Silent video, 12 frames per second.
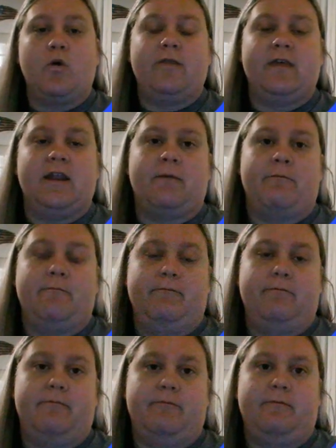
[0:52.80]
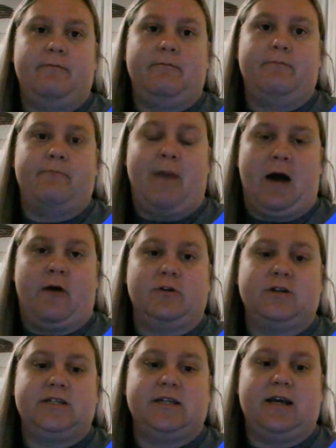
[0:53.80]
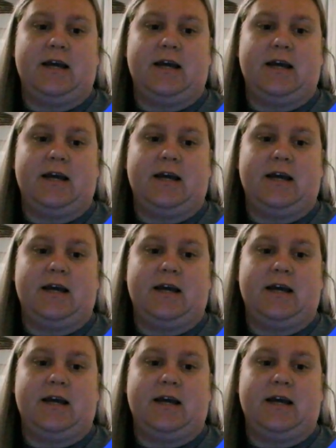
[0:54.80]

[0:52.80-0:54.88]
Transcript: than about